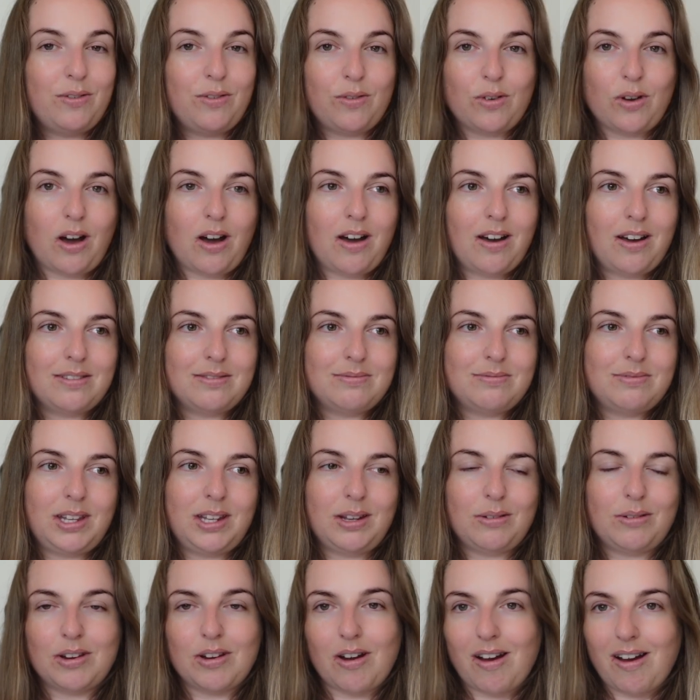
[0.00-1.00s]
you've got, you
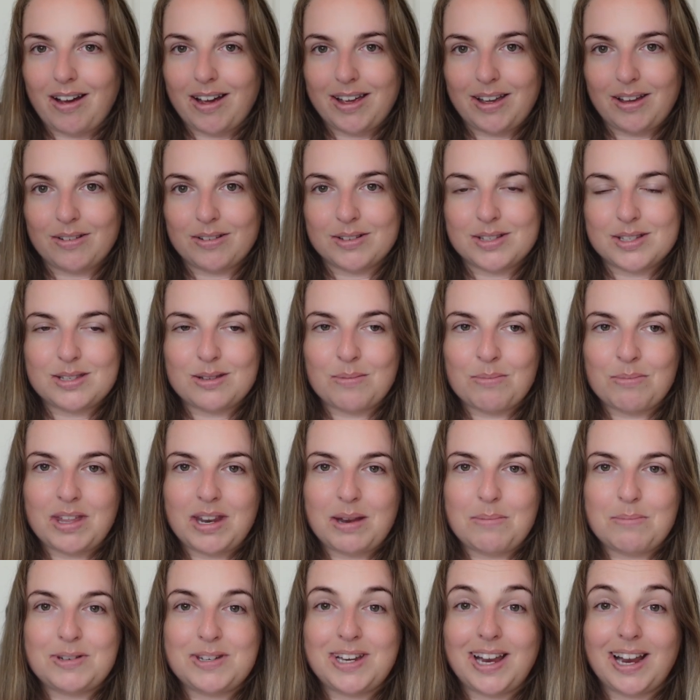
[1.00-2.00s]
know, your eye on something
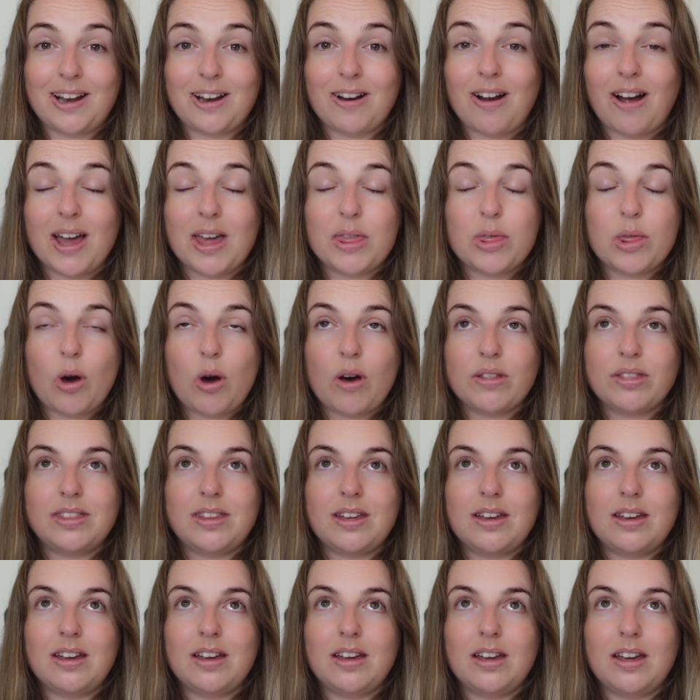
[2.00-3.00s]
in particular. I thought
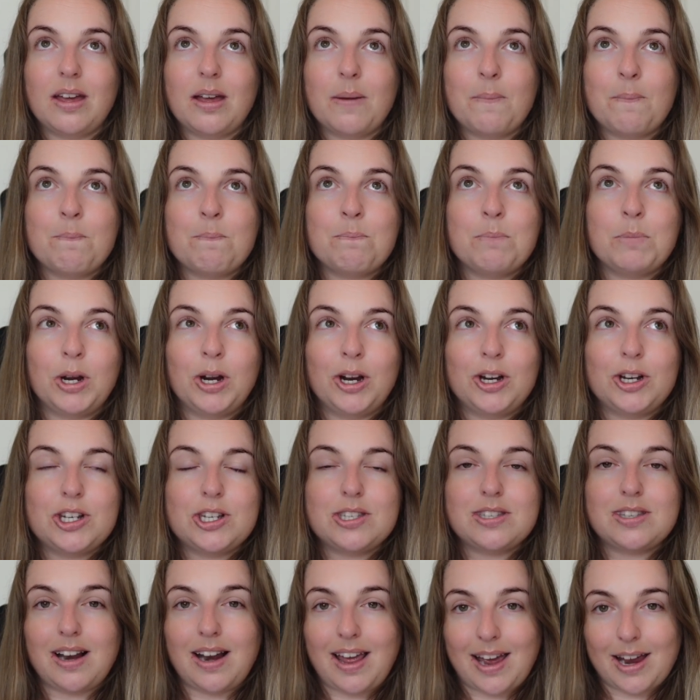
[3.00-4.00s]
the merch
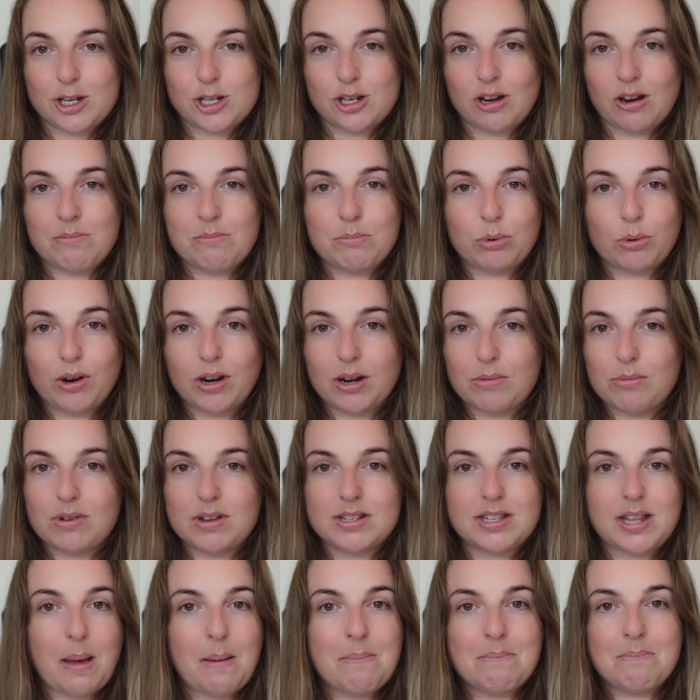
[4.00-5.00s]
selection on board
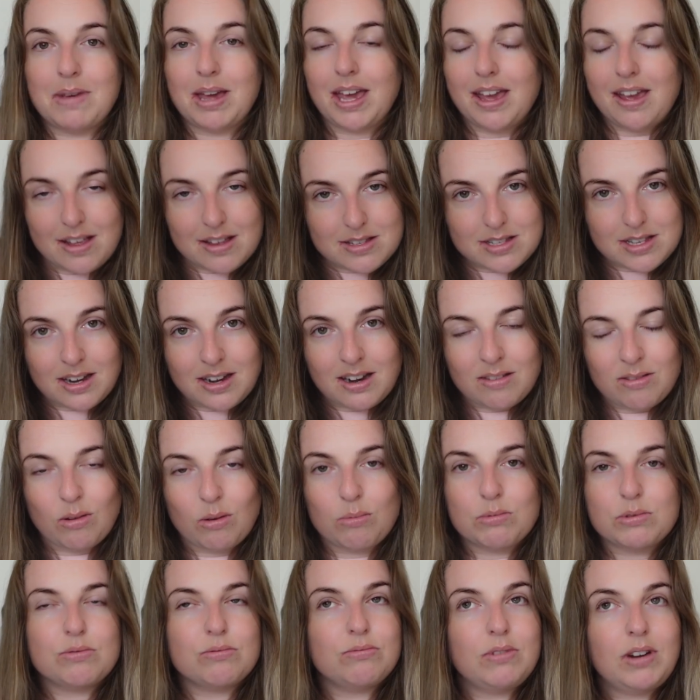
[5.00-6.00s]
was amazing. I
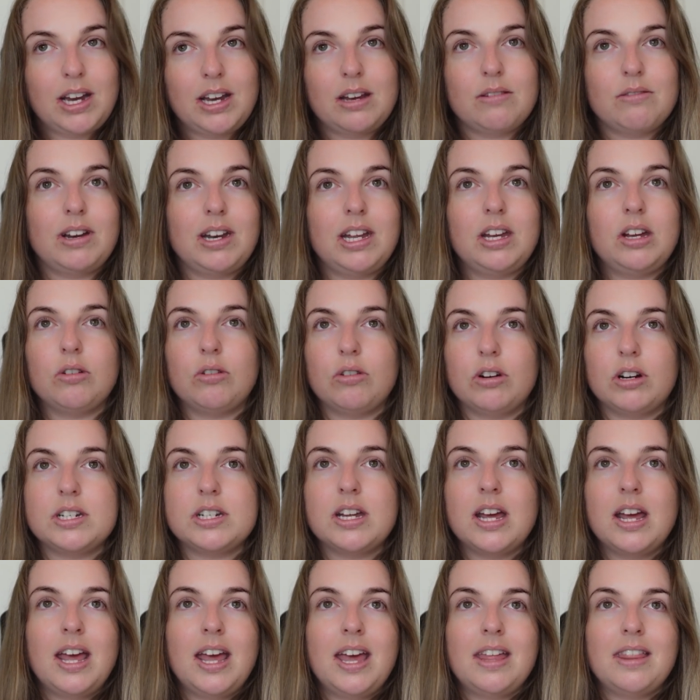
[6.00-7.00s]
thought it was really, really
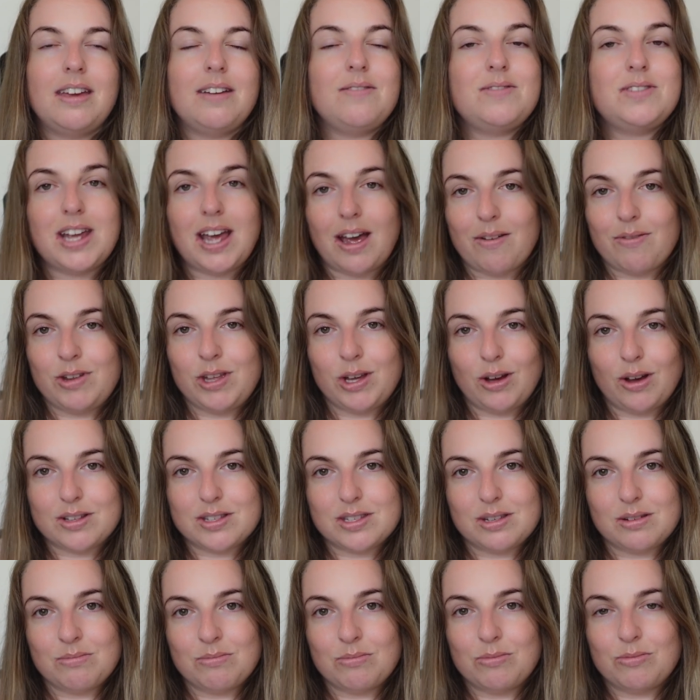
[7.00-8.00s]
good. They've definitely
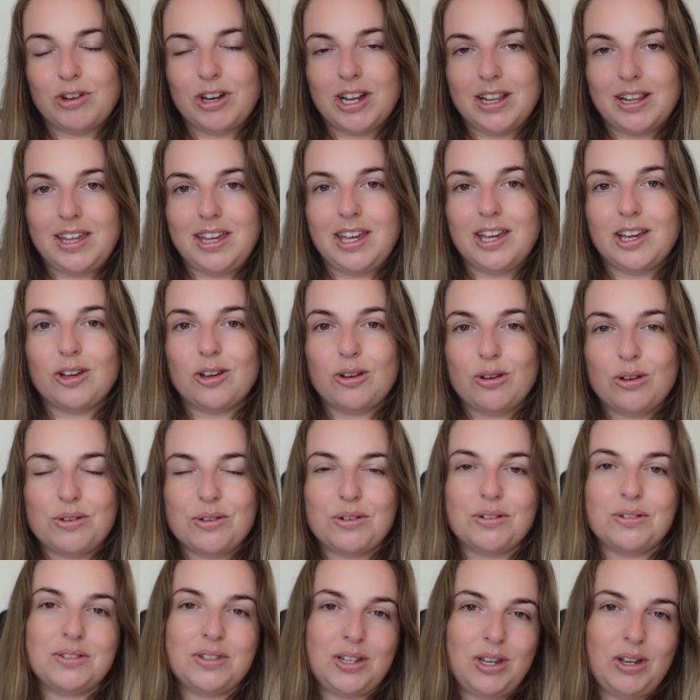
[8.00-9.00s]
got some really
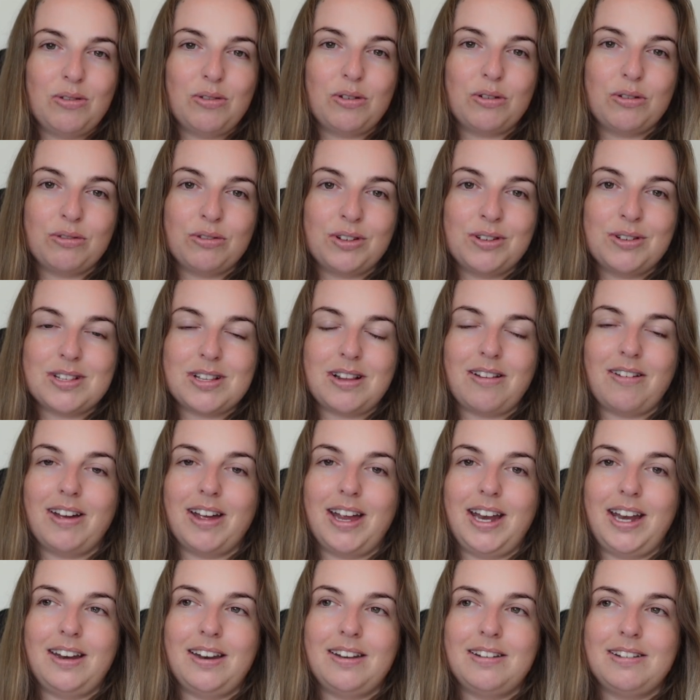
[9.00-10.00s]
cool new cruise
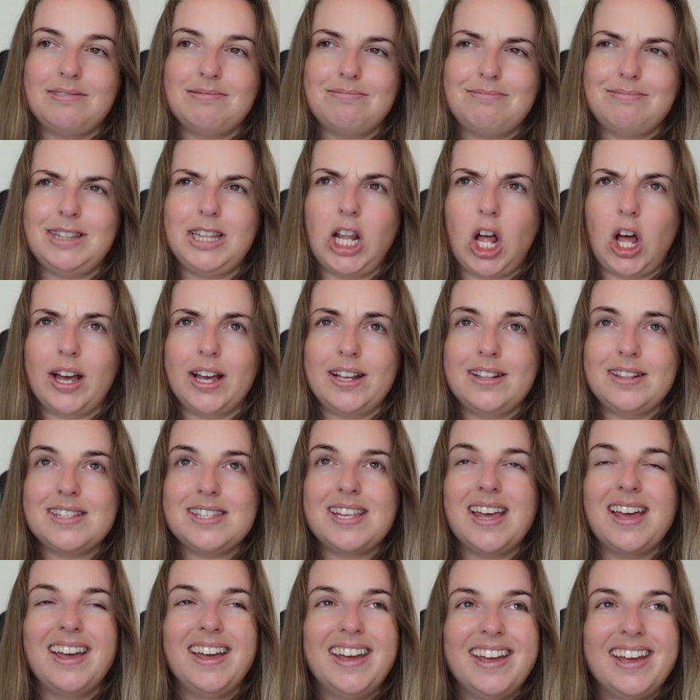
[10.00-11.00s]
line
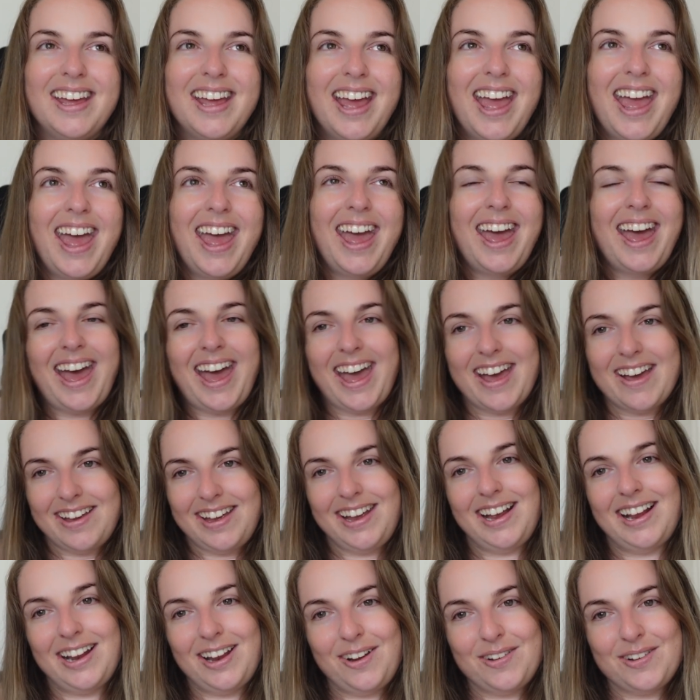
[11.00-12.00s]
lines uh,
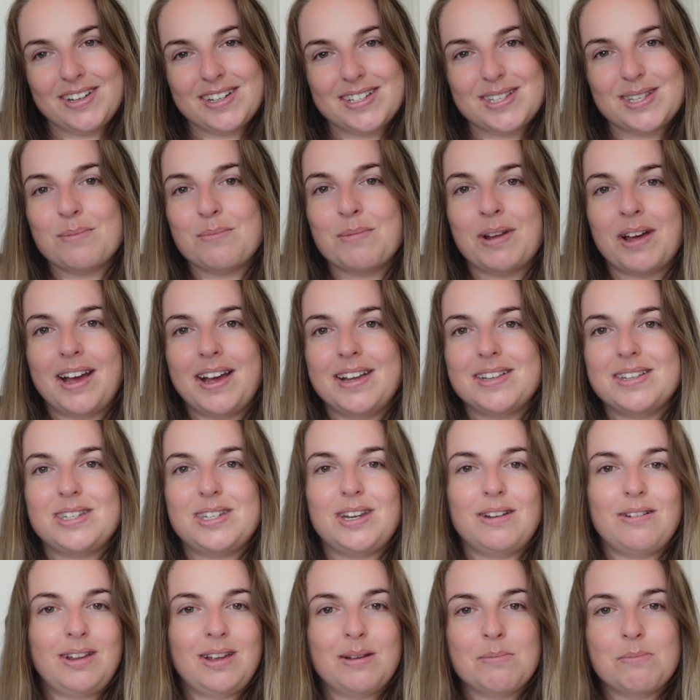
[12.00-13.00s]
including some nice
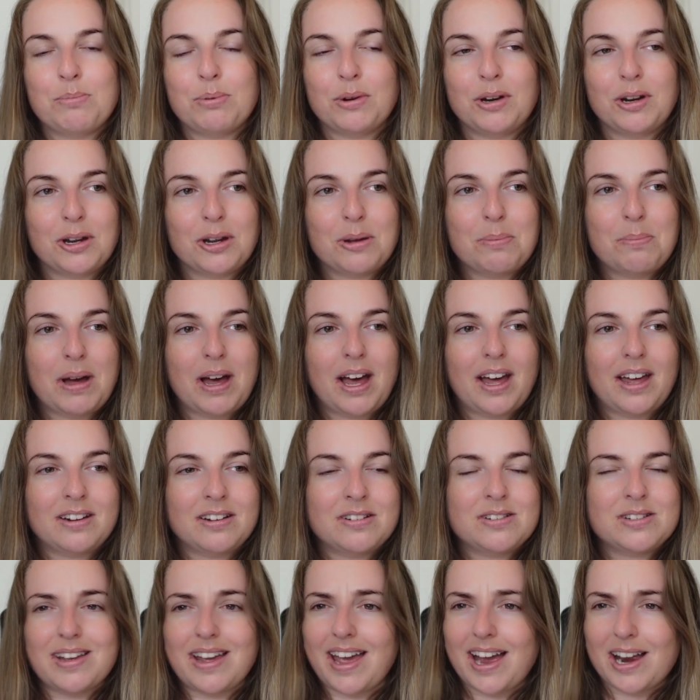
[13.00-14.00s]
Dooney and Burke
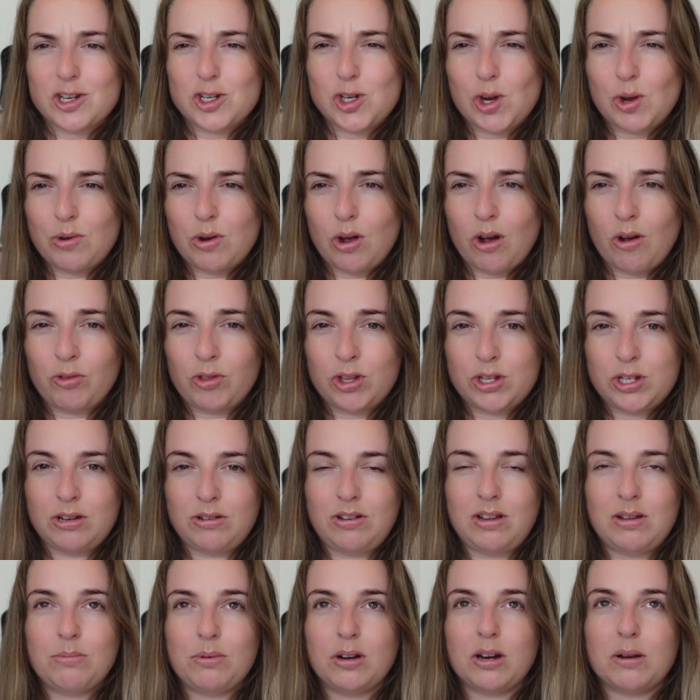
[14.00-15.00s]
patterns. I actually don't know if the
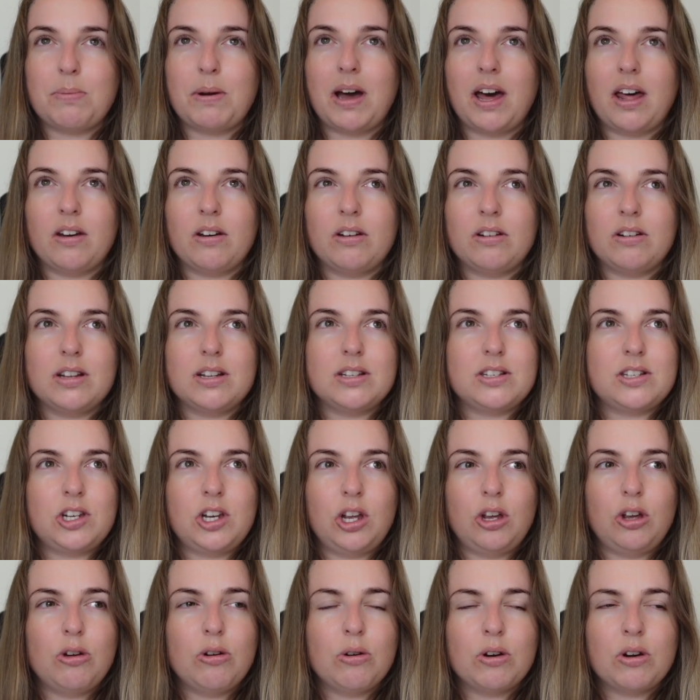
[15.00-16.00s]
Dooney and Burke pattern is
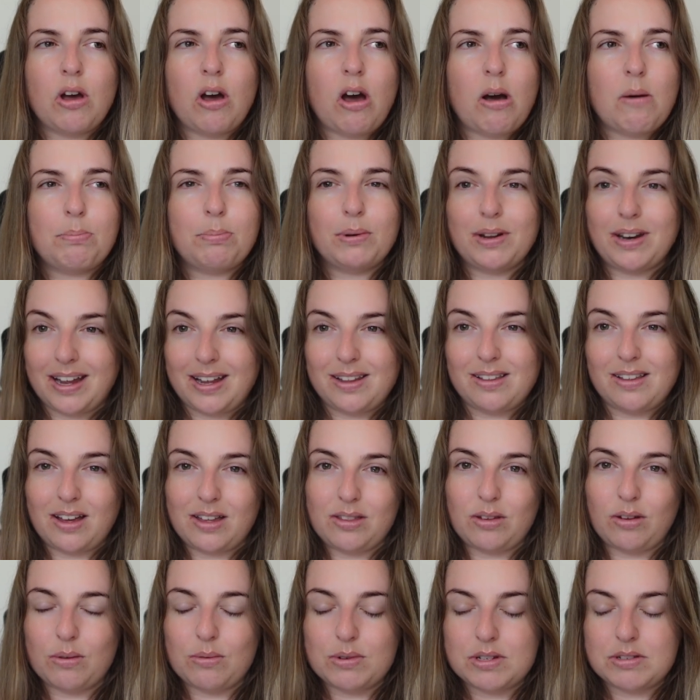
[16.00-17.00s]
new or not, but I, I
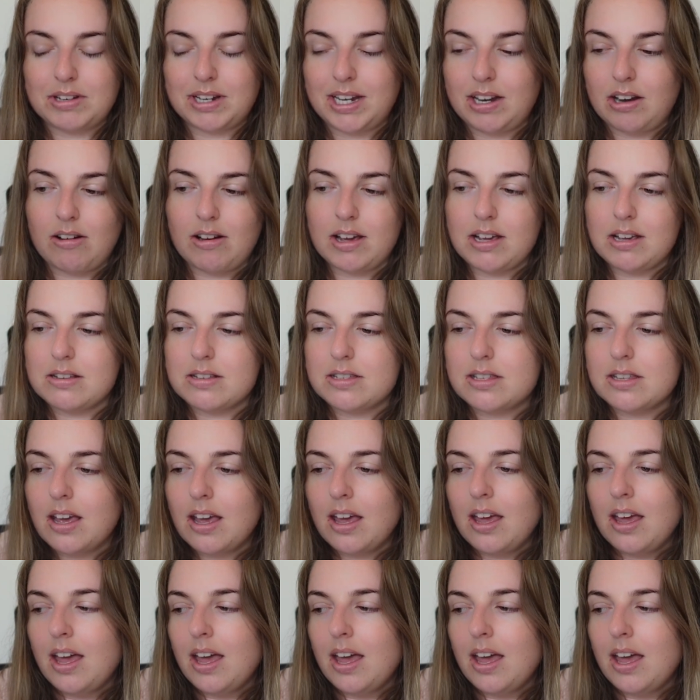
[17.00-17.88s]
thought it was really nice.